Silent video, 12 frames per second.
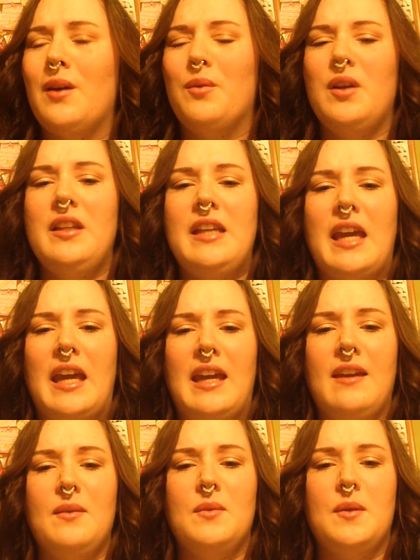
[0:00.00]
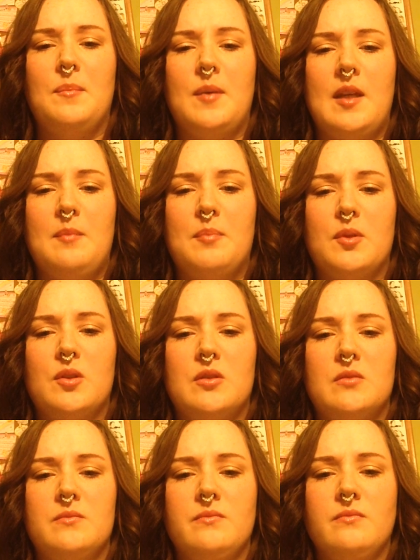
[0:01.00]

I really hate when people